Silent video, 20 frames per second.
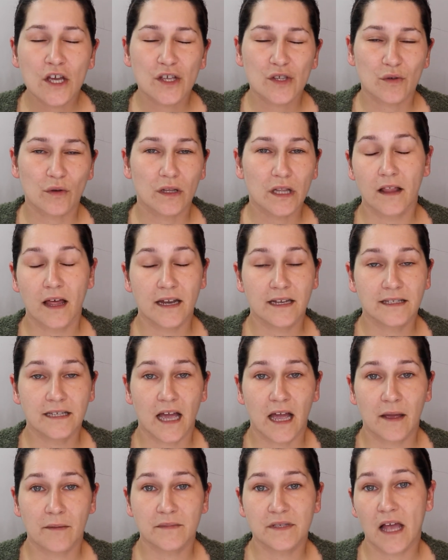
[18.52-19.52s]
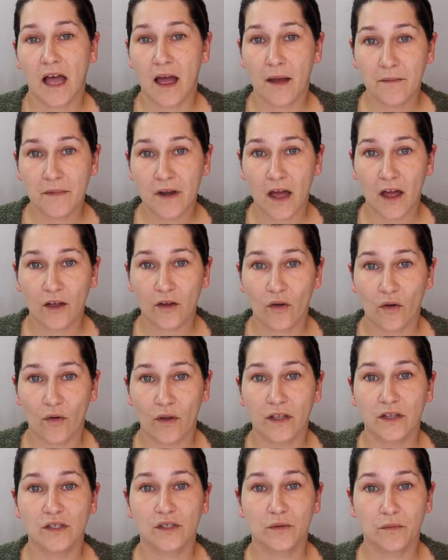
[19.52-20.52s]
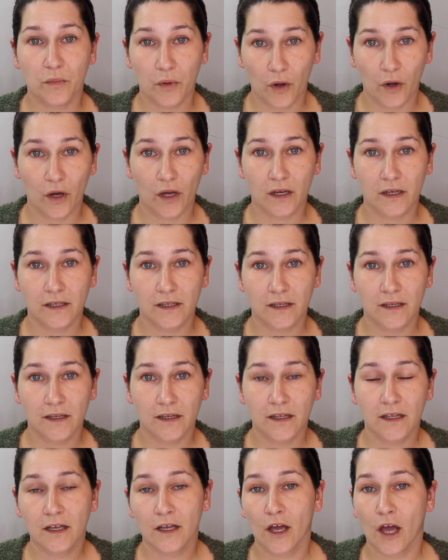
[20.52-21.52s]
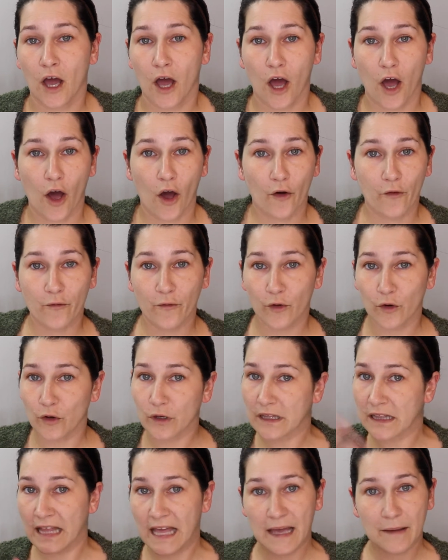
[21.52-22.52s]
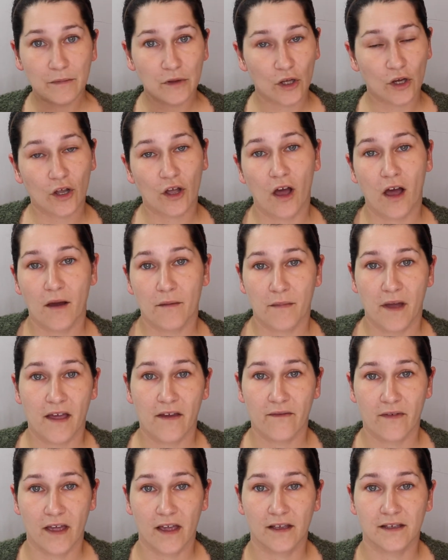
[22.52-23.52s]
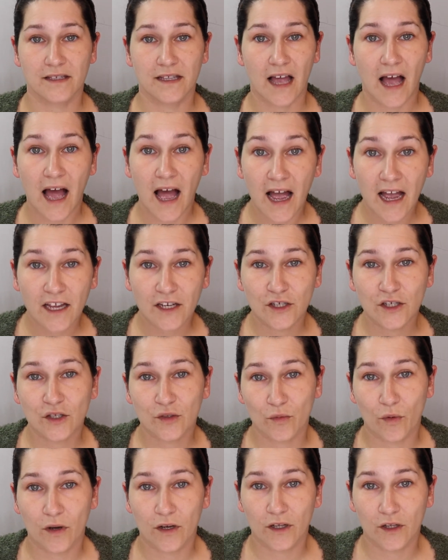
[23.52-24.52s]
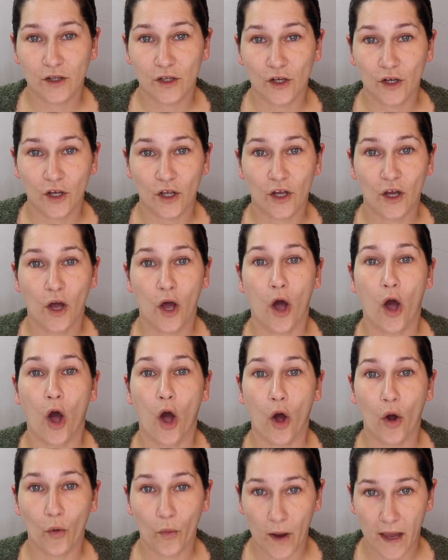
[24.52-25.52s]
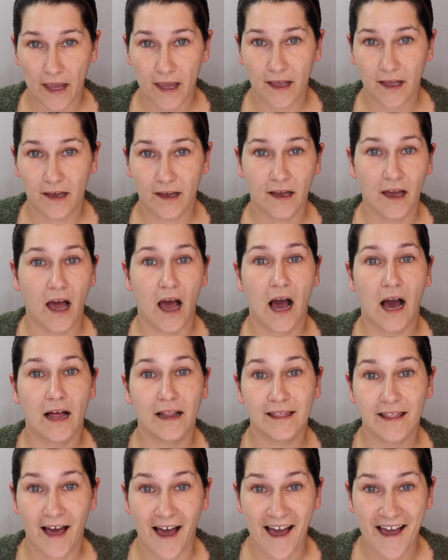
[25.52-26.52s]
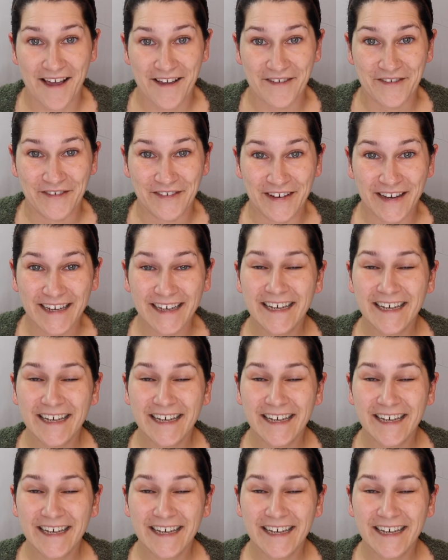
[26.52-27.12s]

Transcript: so a lot of times I'm not going to put a full glam look on my face. I just want to look awake, alive.